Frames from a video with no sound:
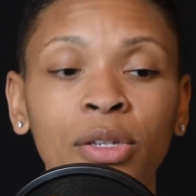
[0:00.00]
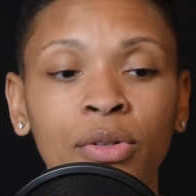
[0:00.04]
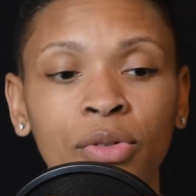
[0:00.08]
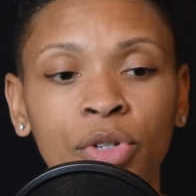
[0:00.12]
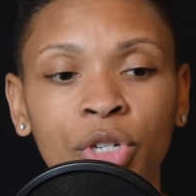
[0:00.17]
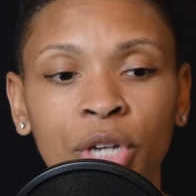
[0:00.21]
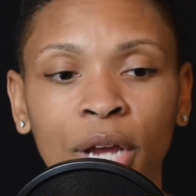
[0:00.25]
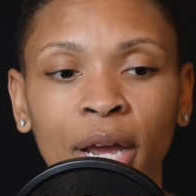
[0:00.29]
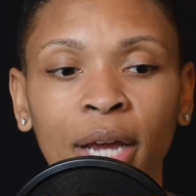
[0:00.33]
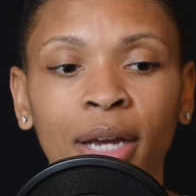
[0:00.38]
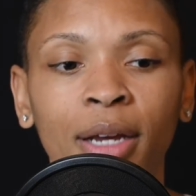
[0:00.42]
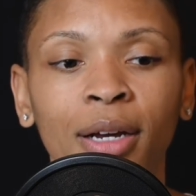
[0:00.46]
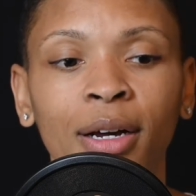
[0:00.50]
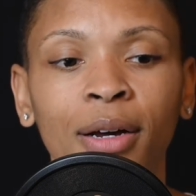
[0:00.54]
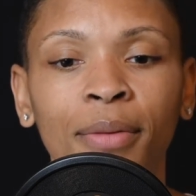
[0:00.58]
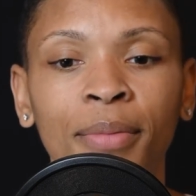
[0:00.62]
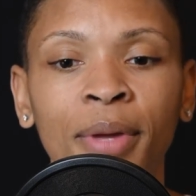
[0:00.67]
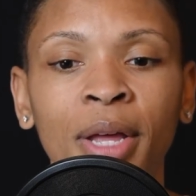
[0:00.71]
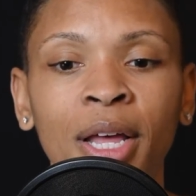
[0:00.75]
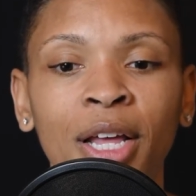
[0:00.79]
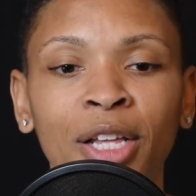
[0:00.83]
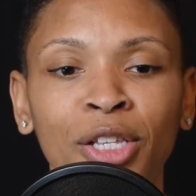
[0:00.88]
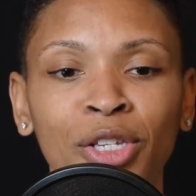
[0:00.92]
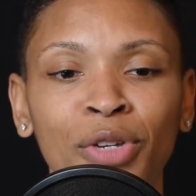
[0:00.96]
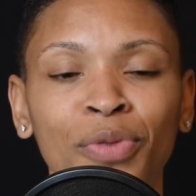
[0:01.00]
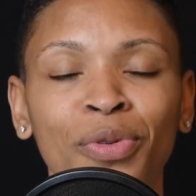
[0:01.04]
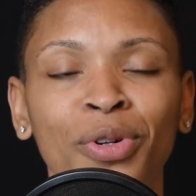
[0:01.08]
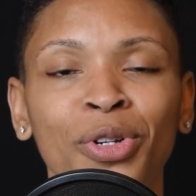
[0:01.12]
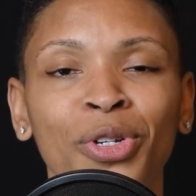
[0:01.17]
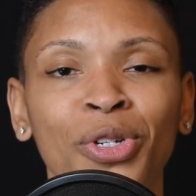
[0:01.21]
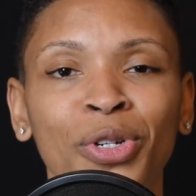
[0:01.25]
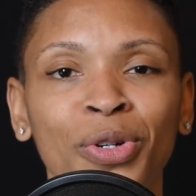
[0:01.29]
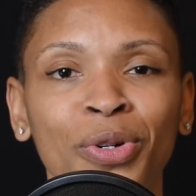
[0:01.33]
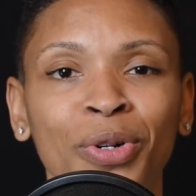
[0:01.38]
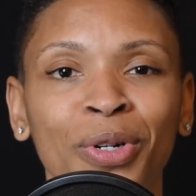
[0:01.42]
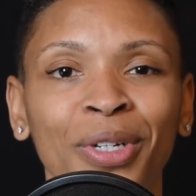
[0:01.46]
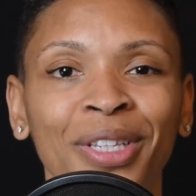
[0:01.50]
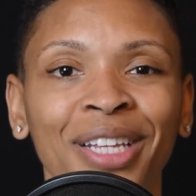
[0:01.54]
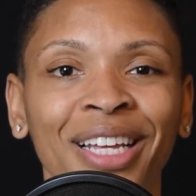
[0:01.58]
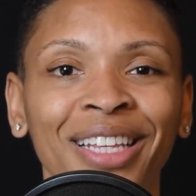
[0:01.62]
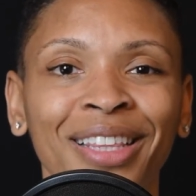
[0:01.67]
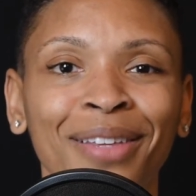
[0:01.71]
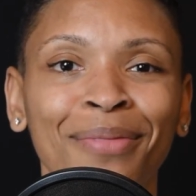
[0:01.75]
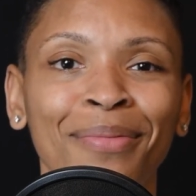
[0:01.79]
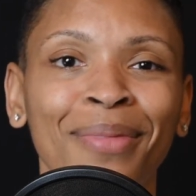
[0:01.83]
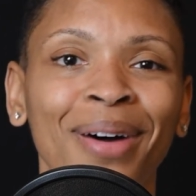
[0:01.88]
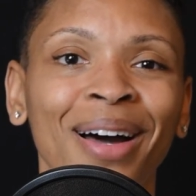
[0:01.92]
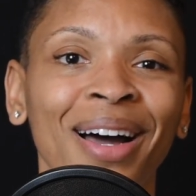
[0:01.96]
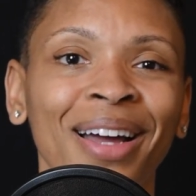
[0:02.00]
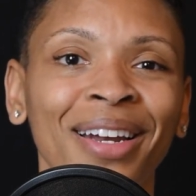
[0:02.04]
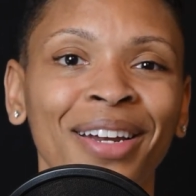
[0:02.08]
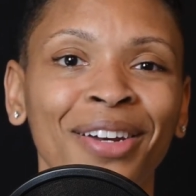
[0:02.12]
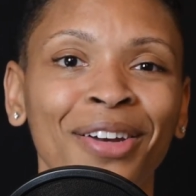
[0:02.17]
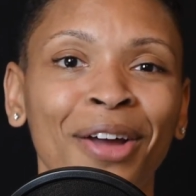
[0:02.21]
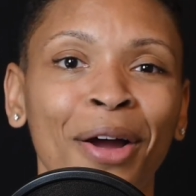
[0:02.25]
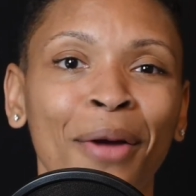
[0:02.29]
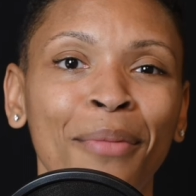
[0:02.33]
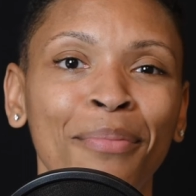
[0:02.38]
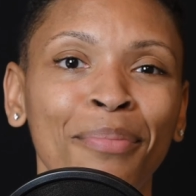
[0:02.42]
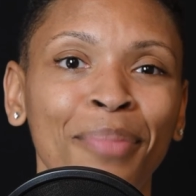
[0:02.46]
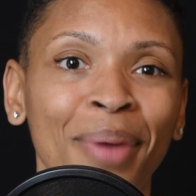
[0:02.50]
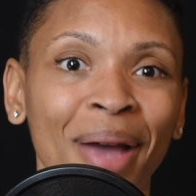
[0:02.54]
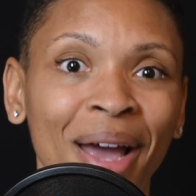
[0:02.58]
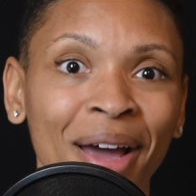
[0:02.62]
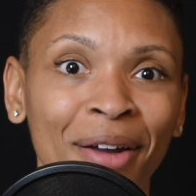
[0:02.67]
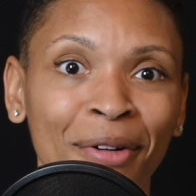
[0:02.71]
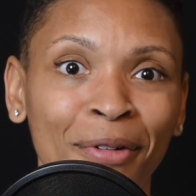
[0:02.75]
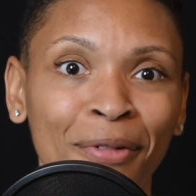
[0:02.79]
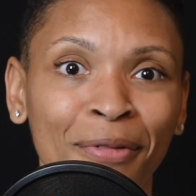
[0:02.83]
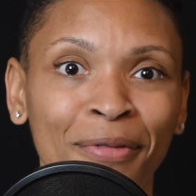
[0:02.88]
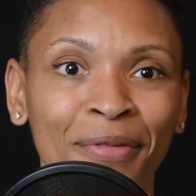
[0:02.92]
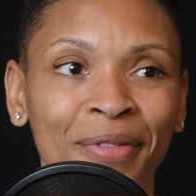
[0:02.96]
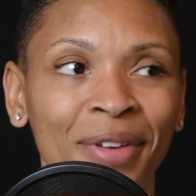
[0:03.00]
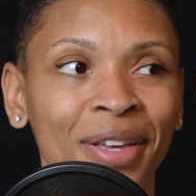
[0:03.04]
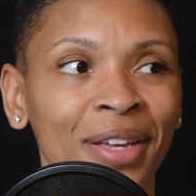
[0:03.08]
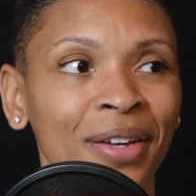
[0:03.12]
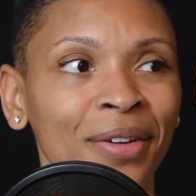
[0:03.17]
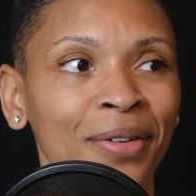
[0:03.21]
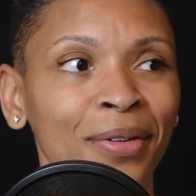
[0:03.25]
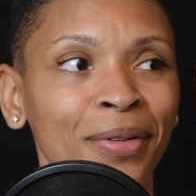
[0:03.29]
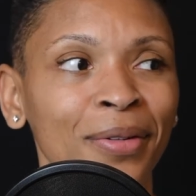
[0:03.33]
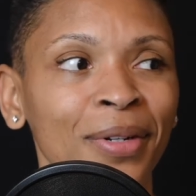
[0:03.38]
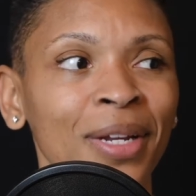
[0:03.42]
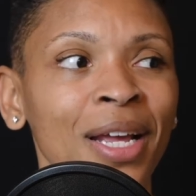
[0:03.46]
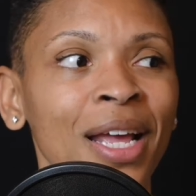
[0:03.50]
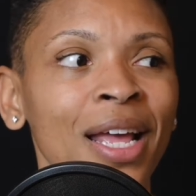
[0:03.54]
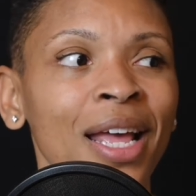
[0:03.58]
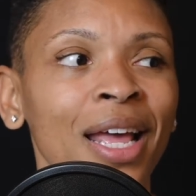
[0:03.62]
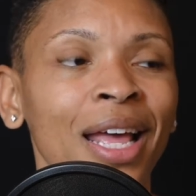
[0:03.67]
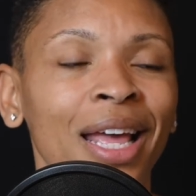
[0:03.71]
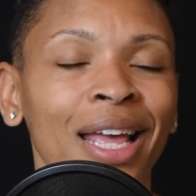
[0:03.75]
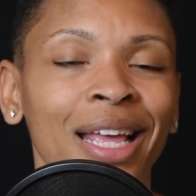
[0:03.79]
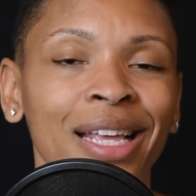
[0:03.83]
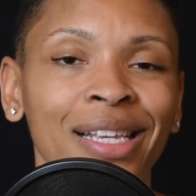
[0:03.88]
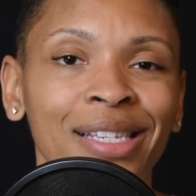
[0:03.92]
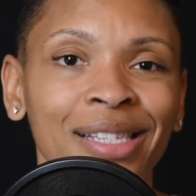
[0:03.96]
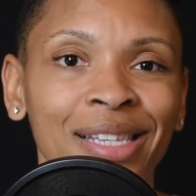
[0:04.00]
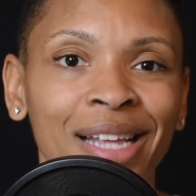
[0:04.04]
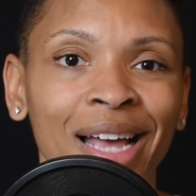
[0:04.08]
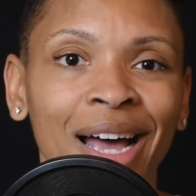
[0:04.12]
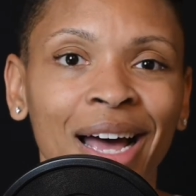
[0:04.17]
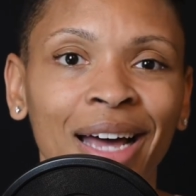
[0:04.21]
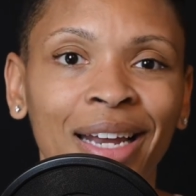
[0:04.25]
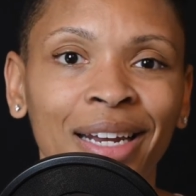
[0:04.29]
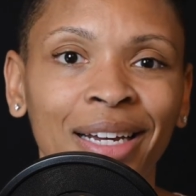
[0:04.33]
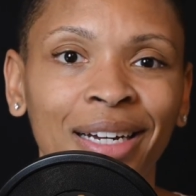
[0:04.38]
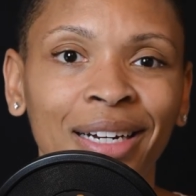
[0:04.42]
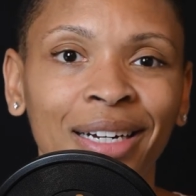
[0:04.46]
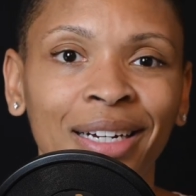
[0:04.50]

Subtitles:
checkup to ensure that the mind in our battlefield is not